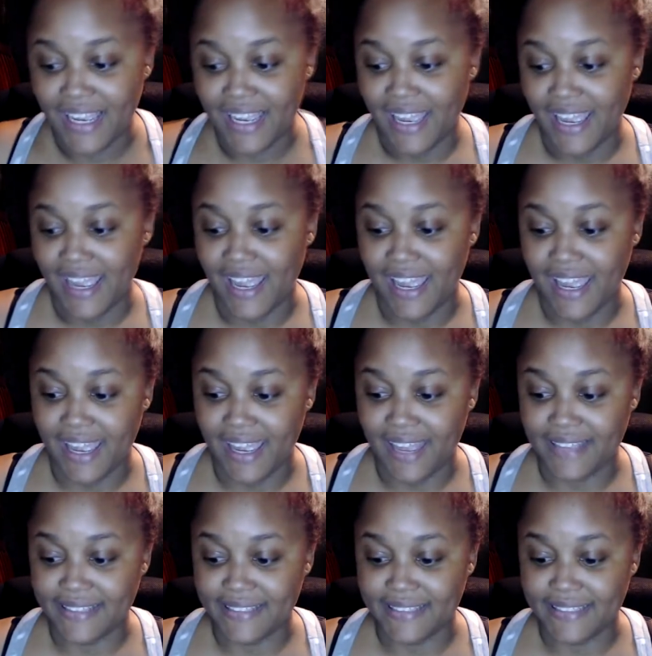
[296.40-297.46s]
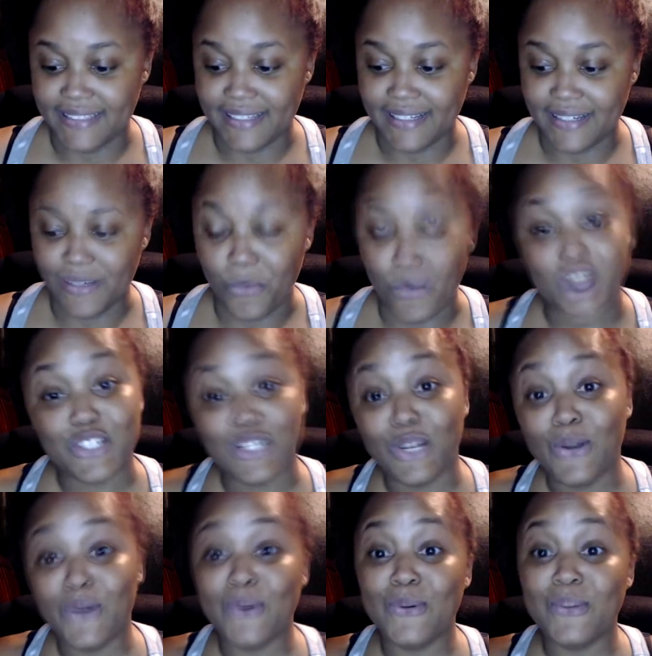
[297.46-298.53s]
and wash
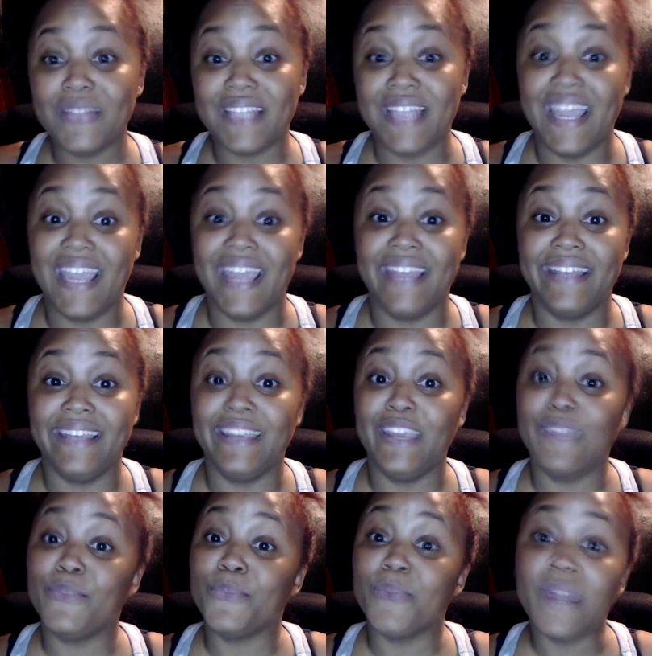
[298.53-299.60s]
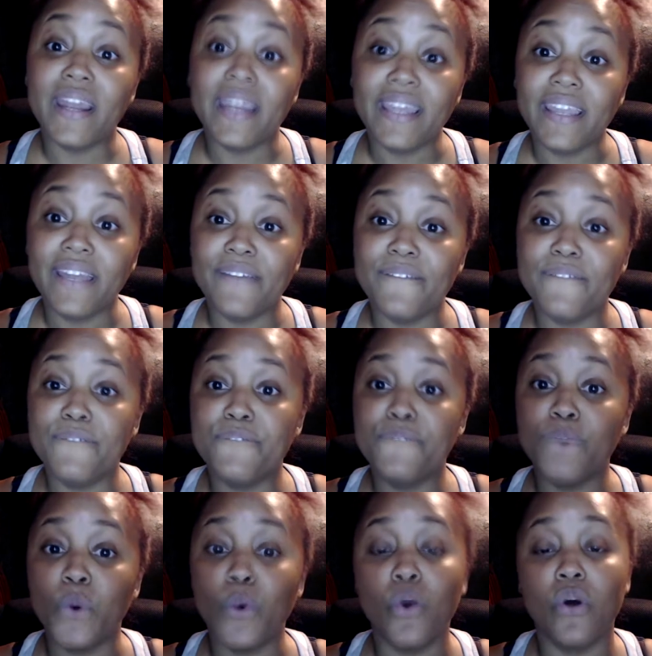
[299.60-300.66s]
clothes, and get ready
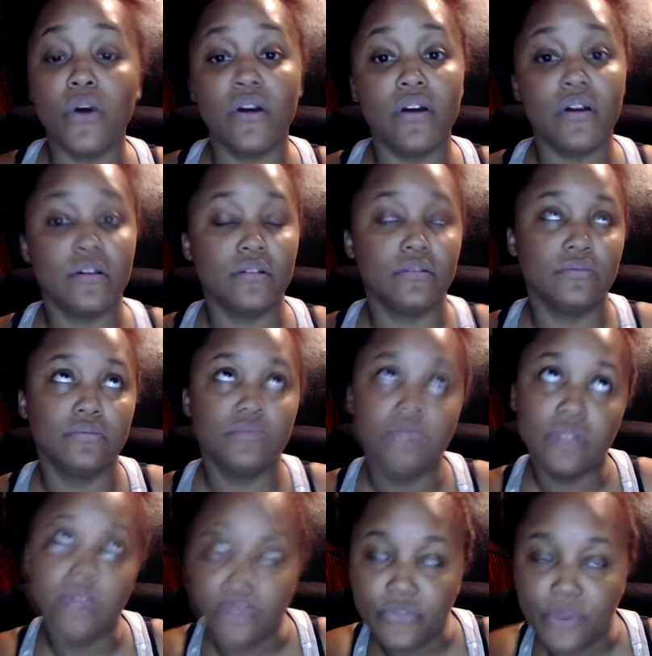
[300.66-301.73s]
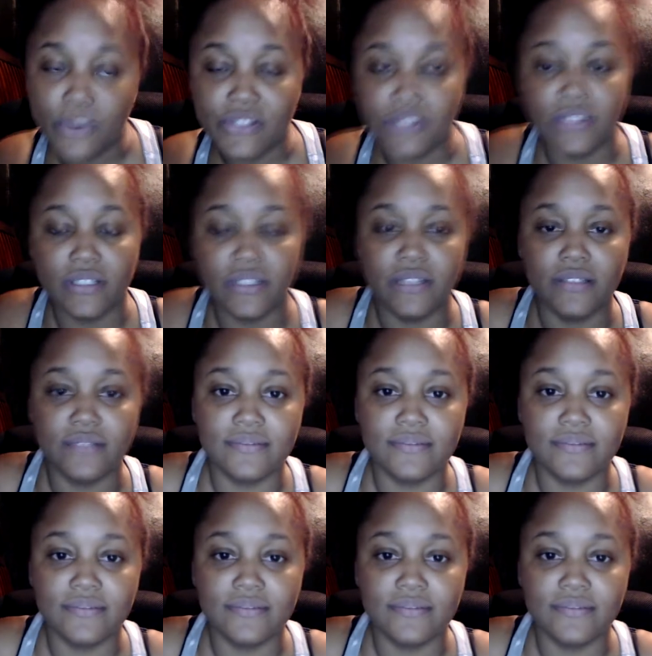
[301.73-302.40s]
for, unfortunately,